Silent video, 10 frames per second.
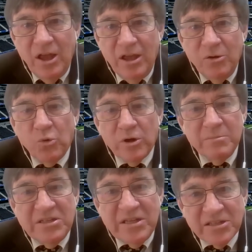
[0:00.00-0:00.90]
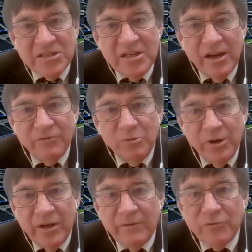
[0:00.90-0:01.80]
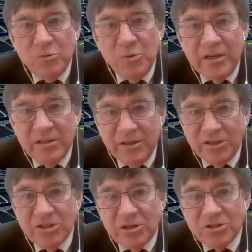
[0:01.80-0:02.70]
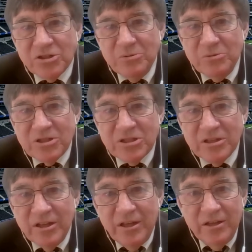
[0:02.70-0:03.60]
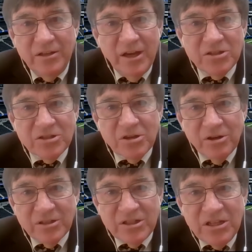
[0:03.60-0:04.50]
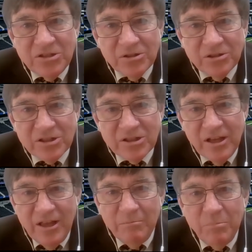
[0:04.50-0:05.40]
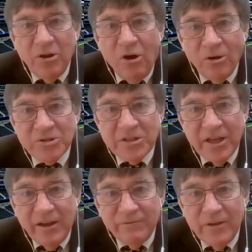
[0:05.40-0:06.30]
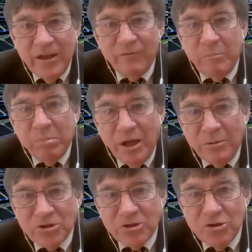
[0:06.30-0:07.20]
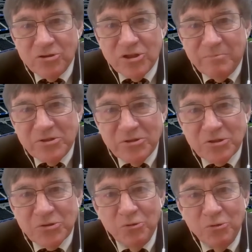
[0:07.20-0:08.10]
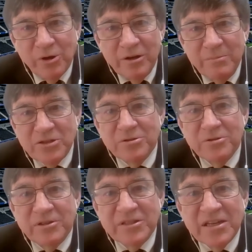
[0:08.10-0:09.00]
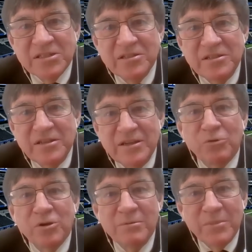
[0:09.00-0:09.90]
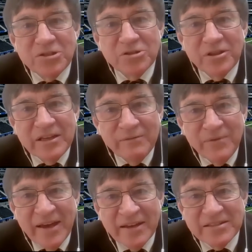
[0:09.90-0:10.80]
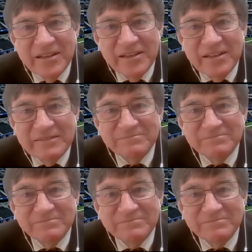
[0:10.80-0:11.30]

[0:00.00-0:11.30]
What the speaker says: We're going to be testing everyone every week, not just our students, not just our teachers, but all staff. If a plumber shows up at your school, we're going to make sure they're tested, and we're going to make sure they get vaccinated.